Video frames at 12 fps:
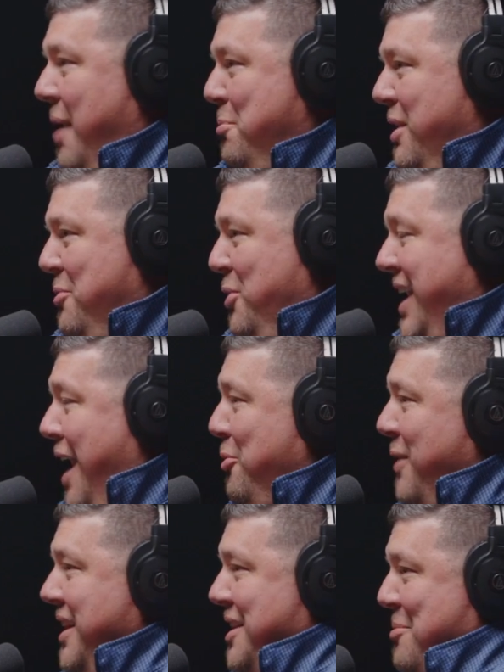But when I
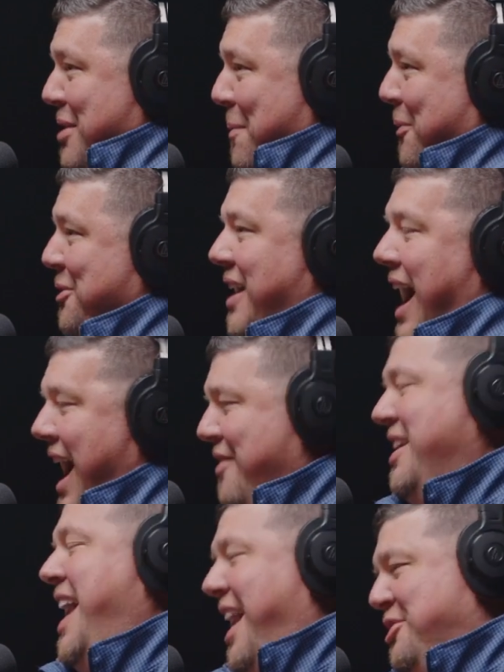ring them up, I
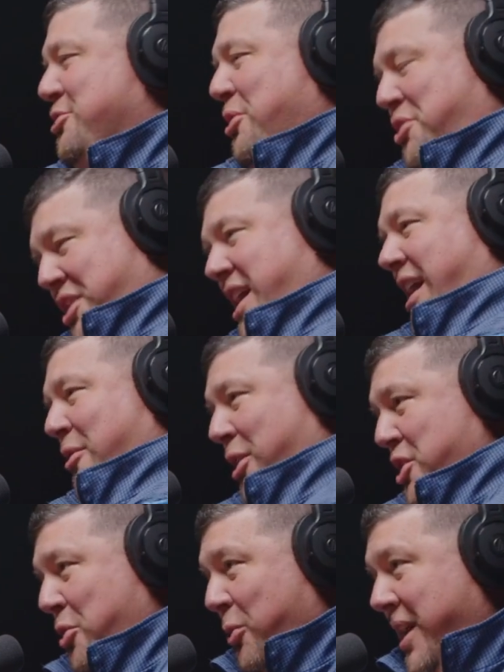have an actual thing where
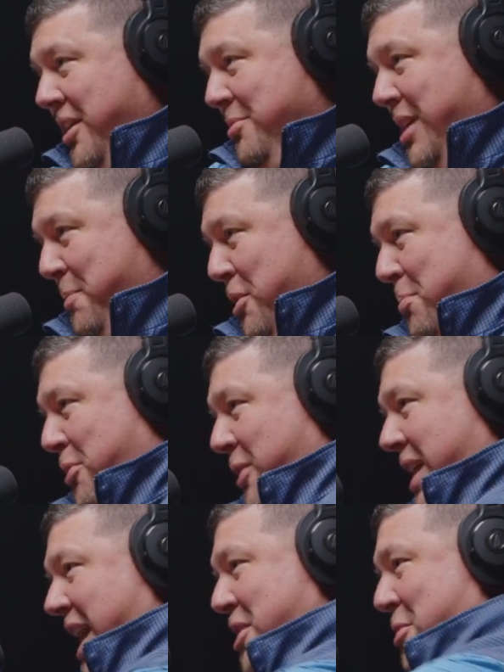you ring them up, you
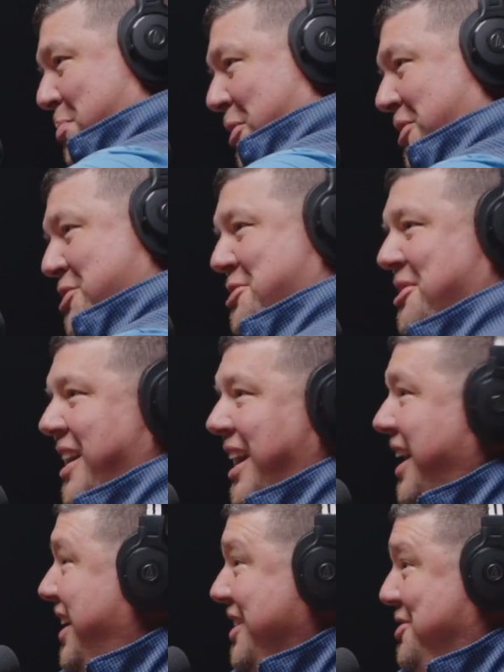point, and you pull the
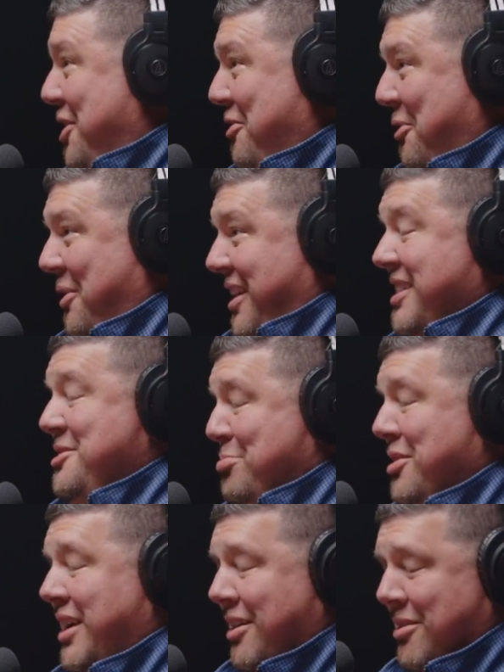string, and it's over with. It's
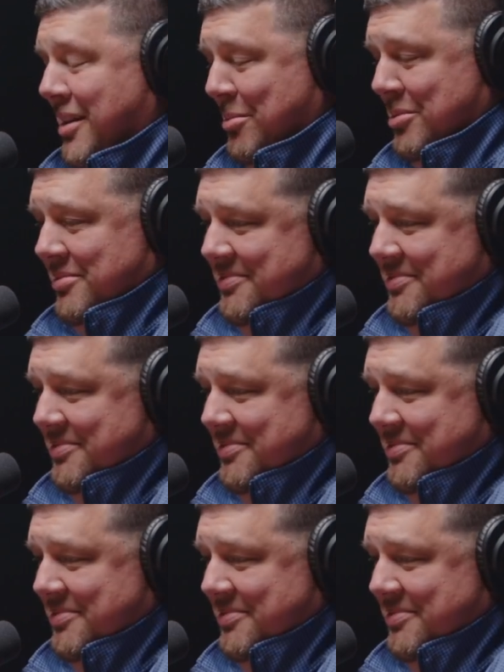pretty incredible.